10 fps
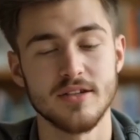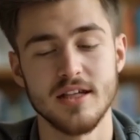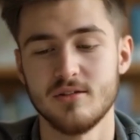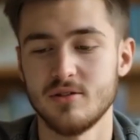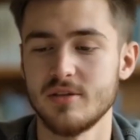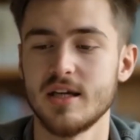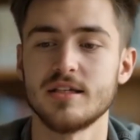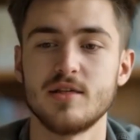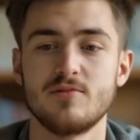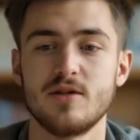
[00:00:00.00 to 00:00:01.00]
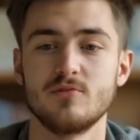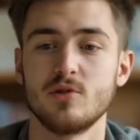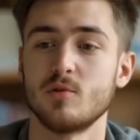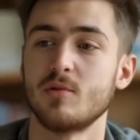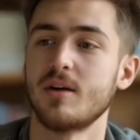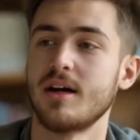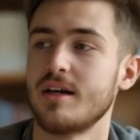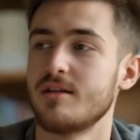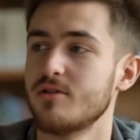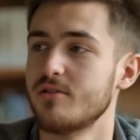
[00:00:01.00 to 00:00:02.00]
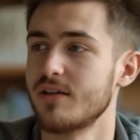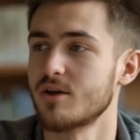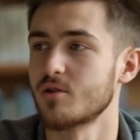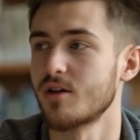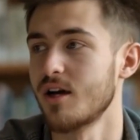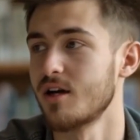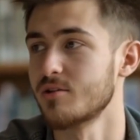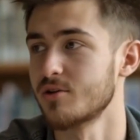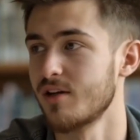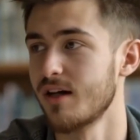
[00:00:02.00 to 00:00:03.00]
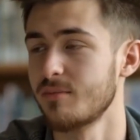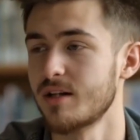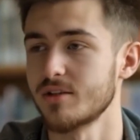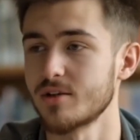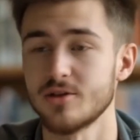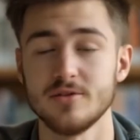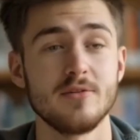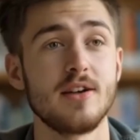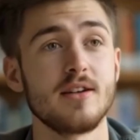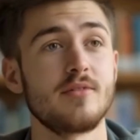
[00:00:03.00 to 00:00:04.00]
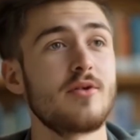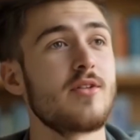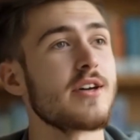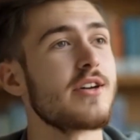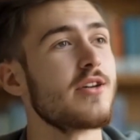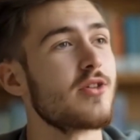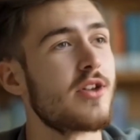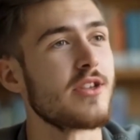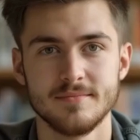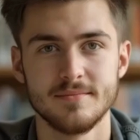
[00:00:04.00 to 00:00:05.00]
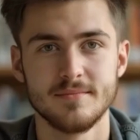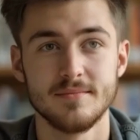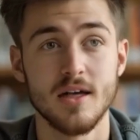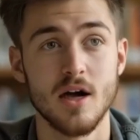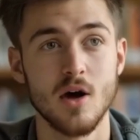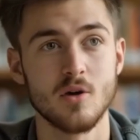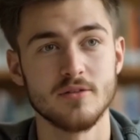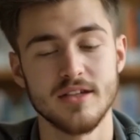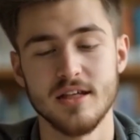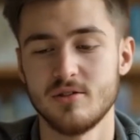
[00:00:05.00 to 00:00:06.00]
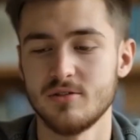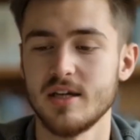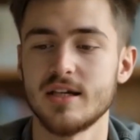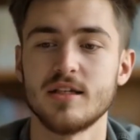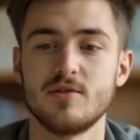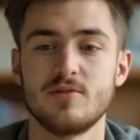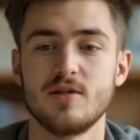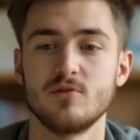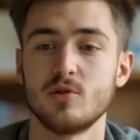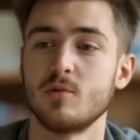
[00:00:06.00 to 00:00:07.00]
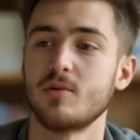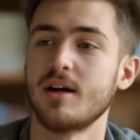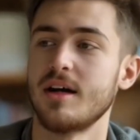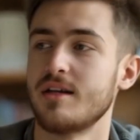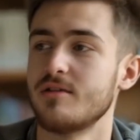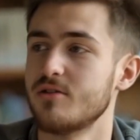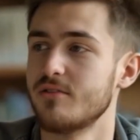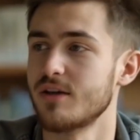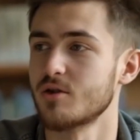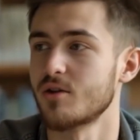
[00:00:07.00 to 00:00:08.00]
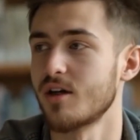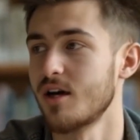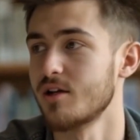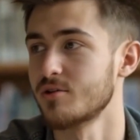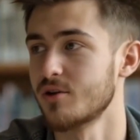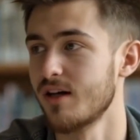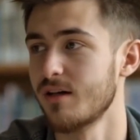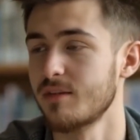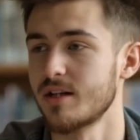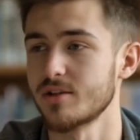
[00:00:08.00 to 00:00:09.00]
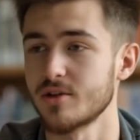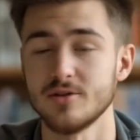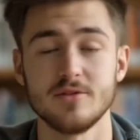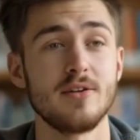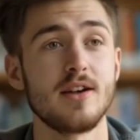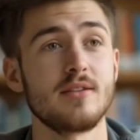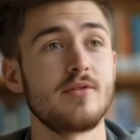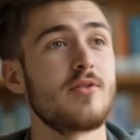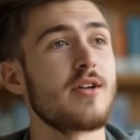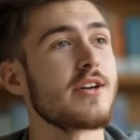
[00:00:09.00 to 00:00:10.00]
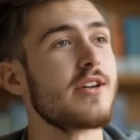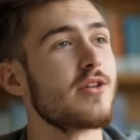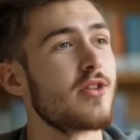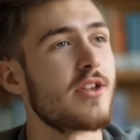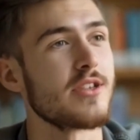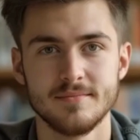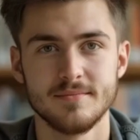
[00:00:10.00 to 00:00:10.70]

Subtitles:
Relying too heavily on AI may lead to a loss of originality. Striking the right balance is key. Tips for successful AI-driven selling on Etsy.